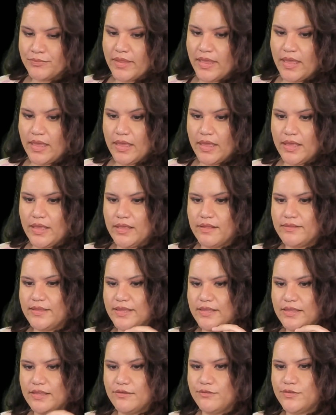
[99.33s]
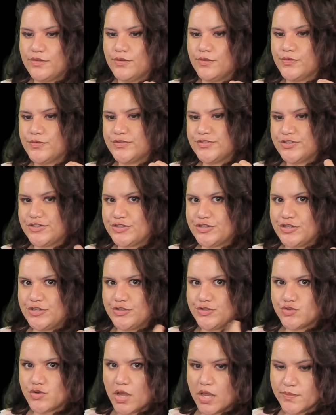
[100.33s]
And they give you certain
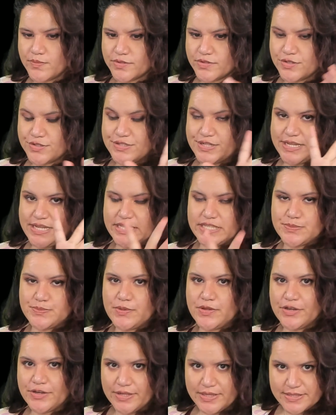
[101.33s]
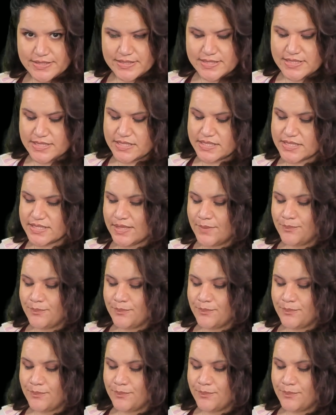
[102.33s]
drops, certain experiences.